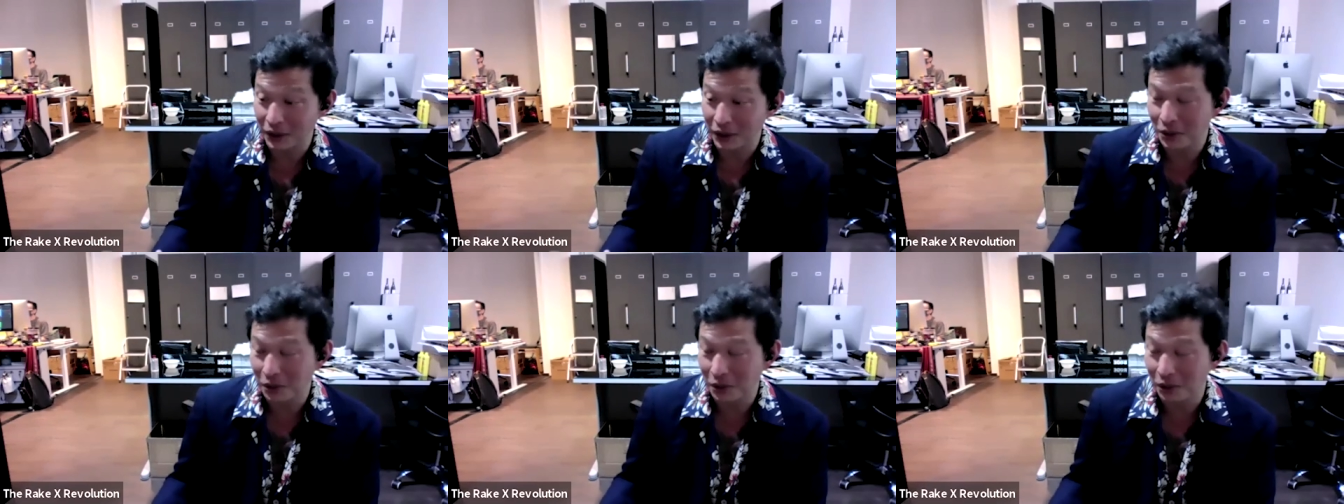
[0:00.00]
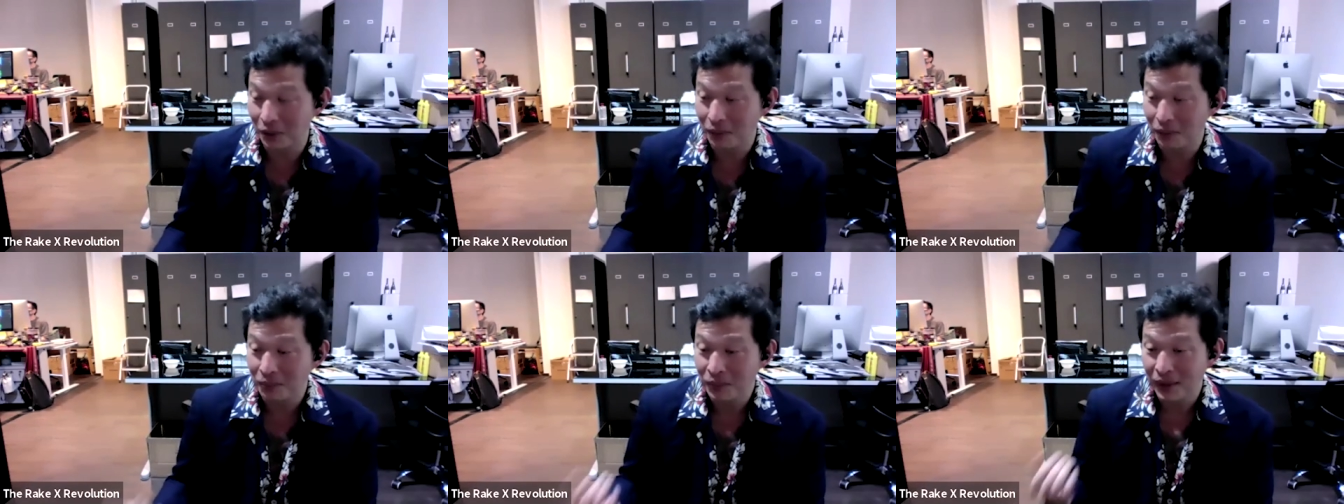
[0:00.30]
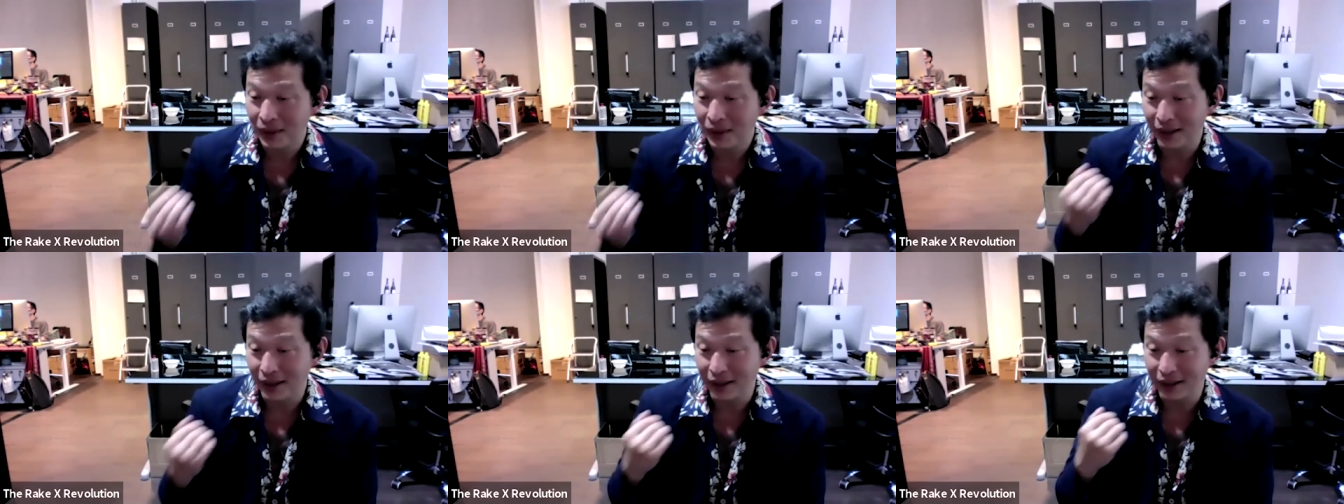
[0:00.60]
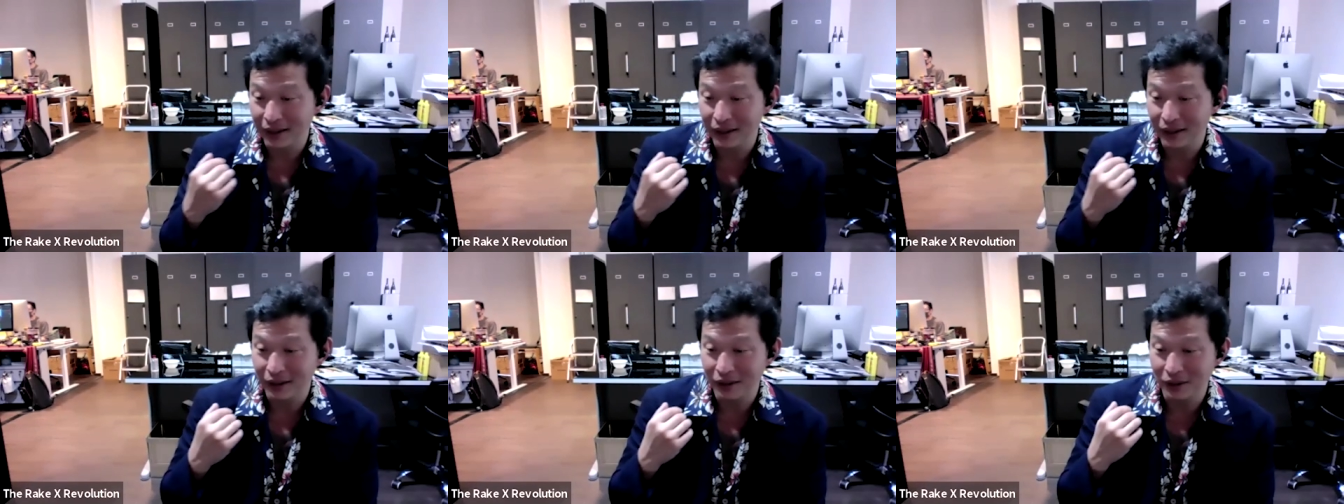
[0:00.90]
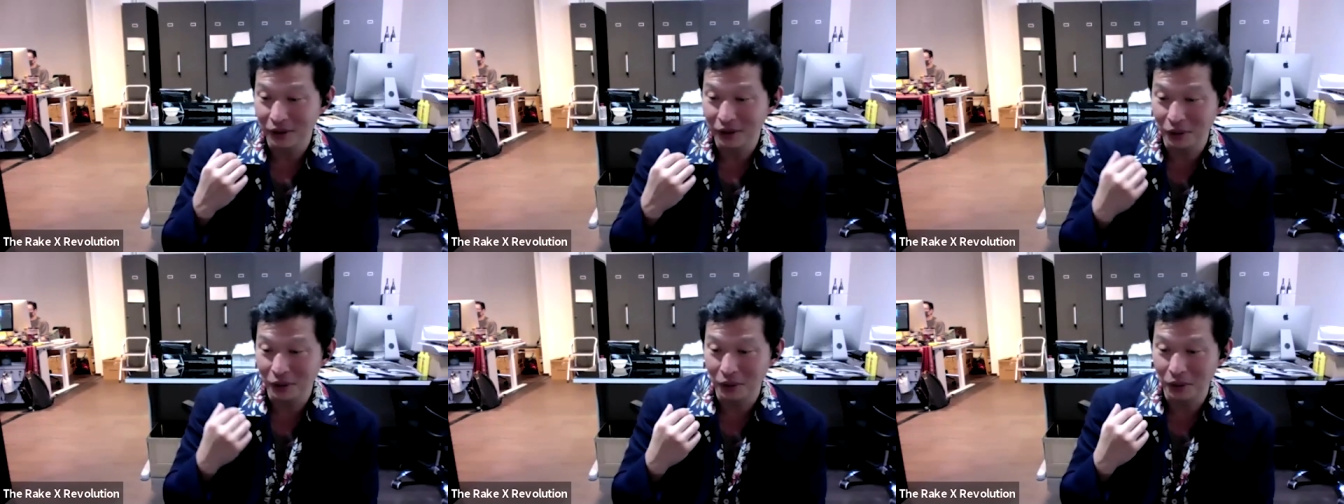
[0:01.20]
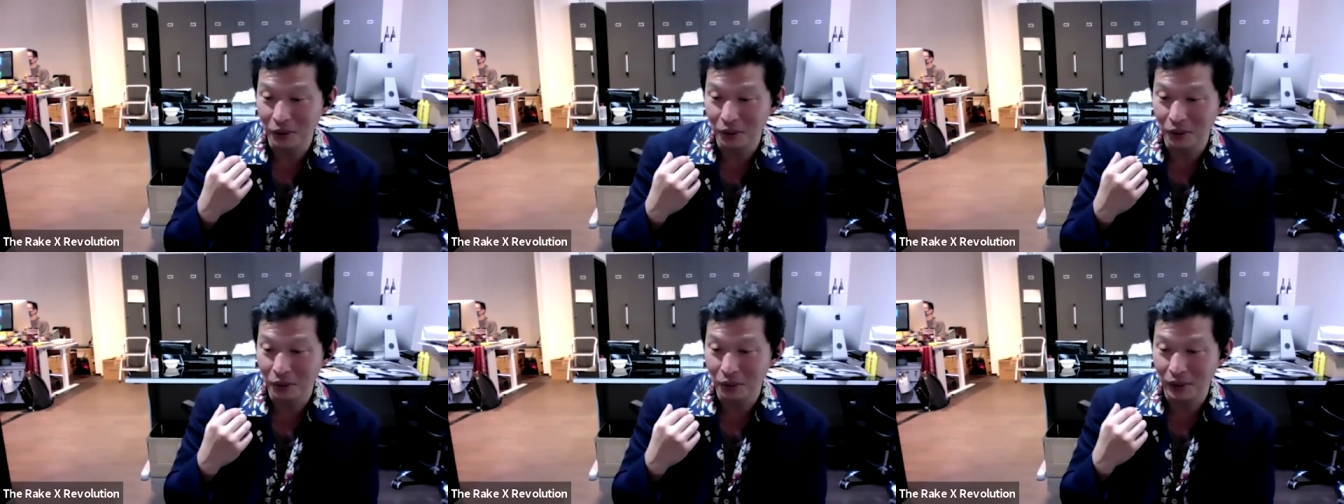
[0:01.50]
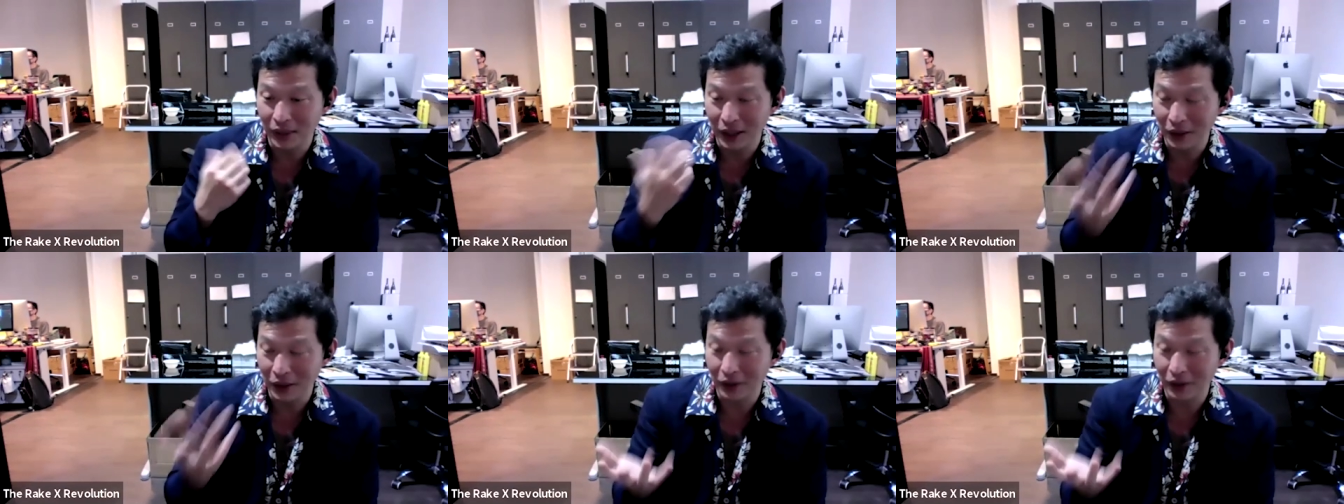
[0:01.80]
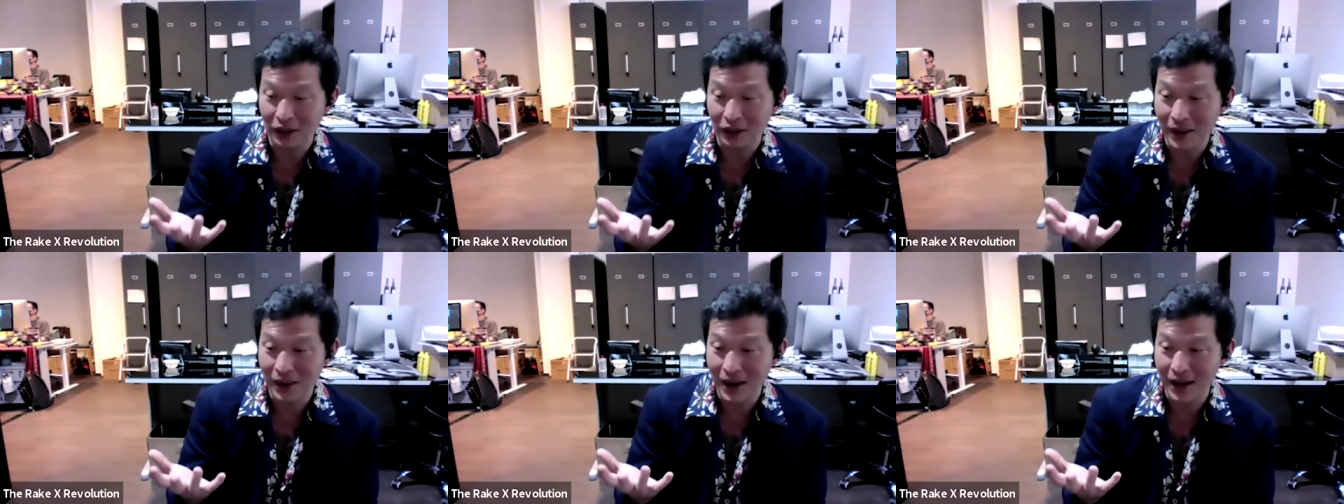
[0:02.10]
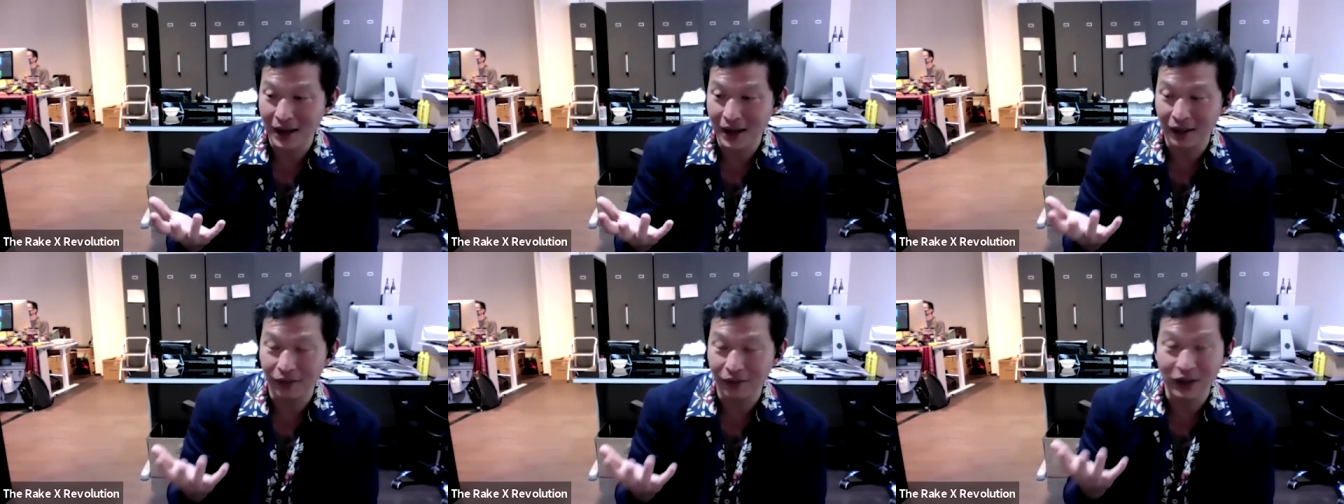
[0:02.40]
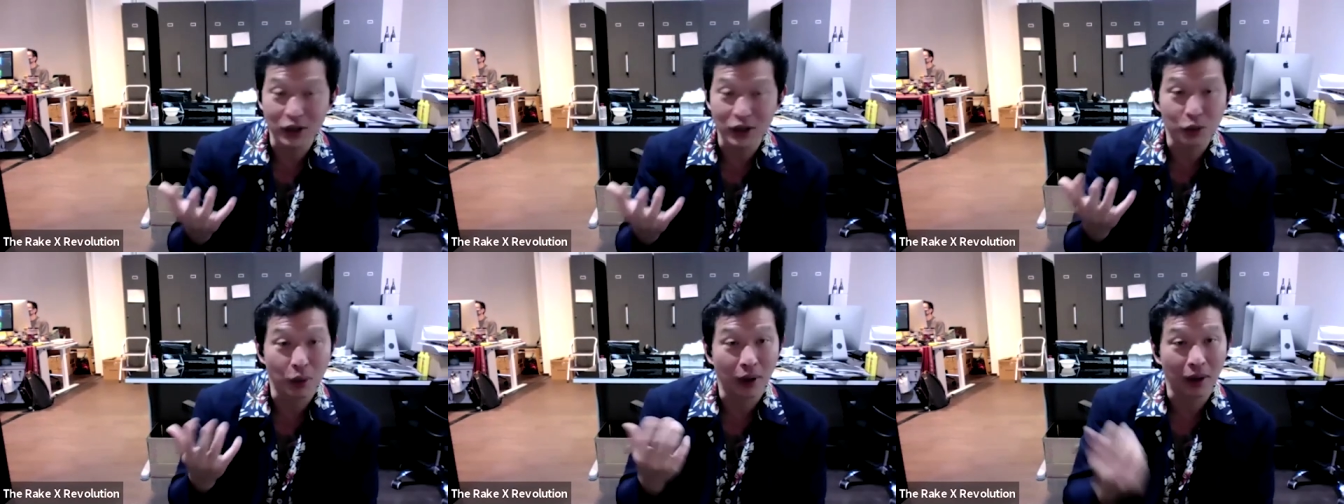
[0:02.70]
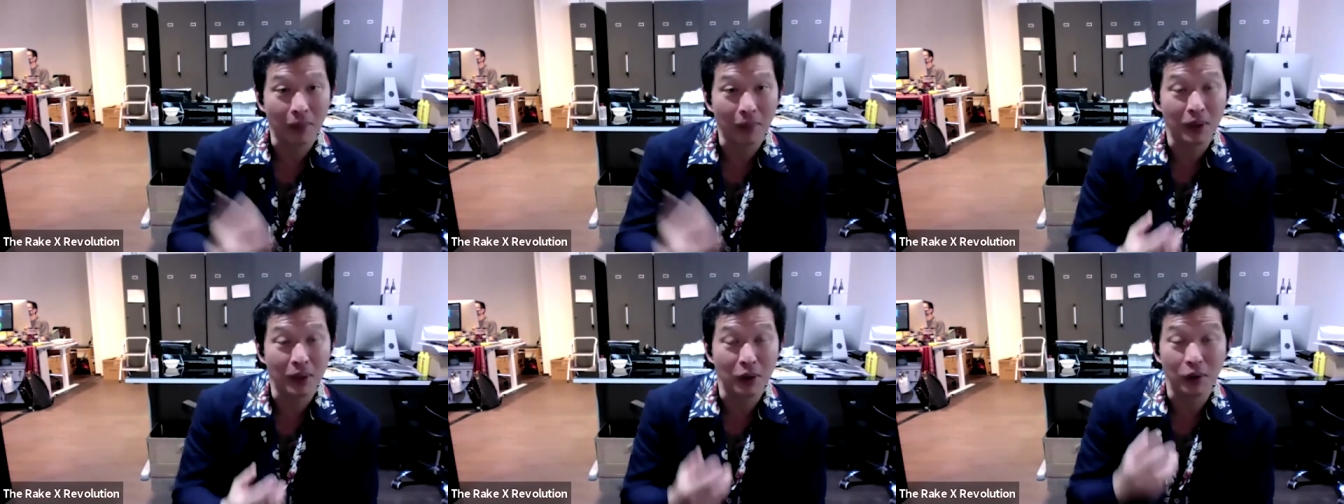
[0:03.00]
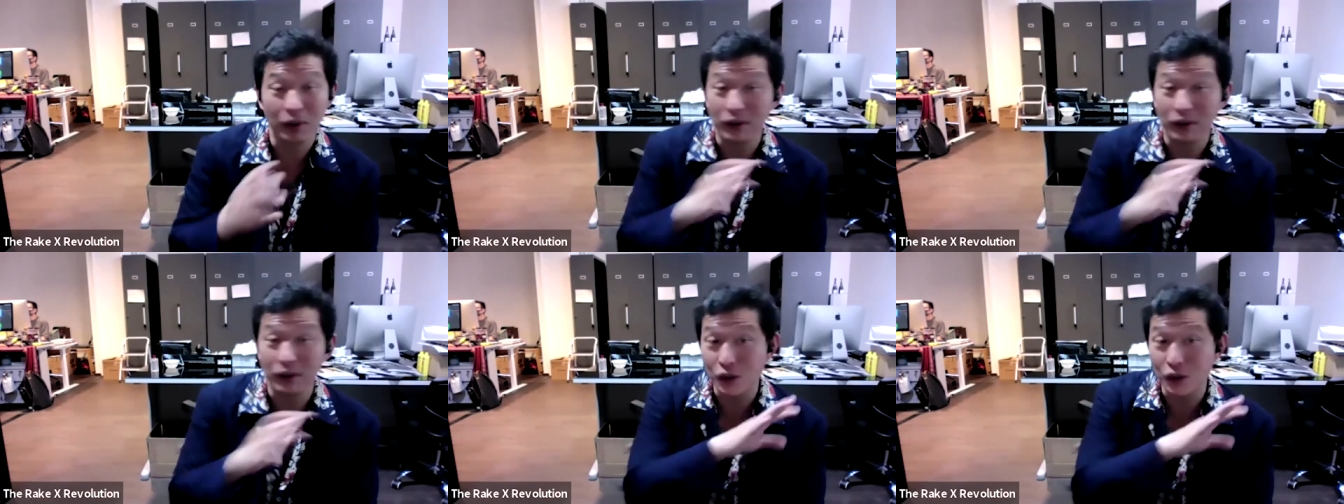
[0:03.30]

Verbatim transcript: really cool, like who, when they look at a man and if he's wearing a beauty,